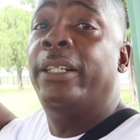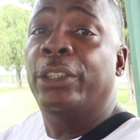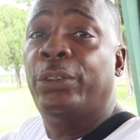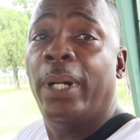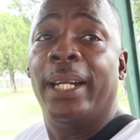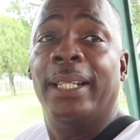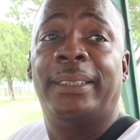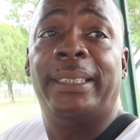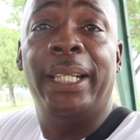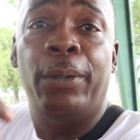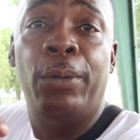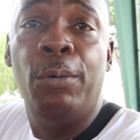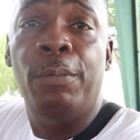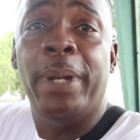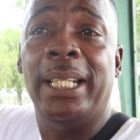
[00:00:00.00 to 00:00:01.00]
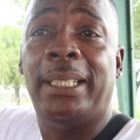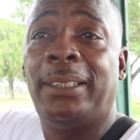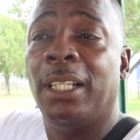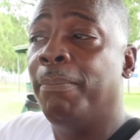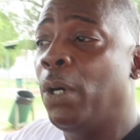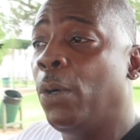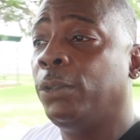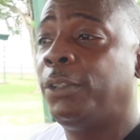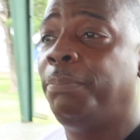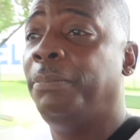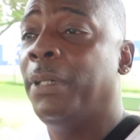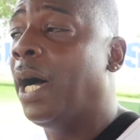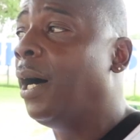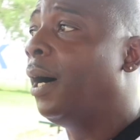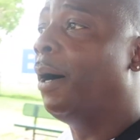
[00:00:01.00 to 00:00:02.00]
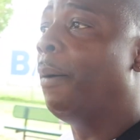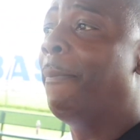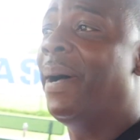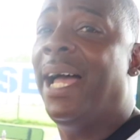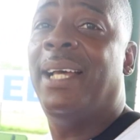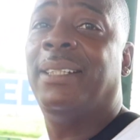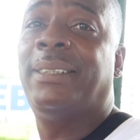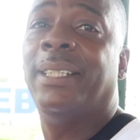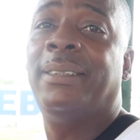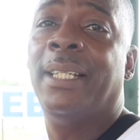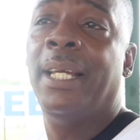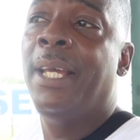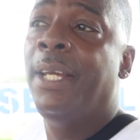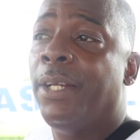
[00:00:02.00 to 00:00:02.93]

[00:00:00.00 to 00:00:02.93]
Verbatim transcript: to try to see who makes the most uh, baskets.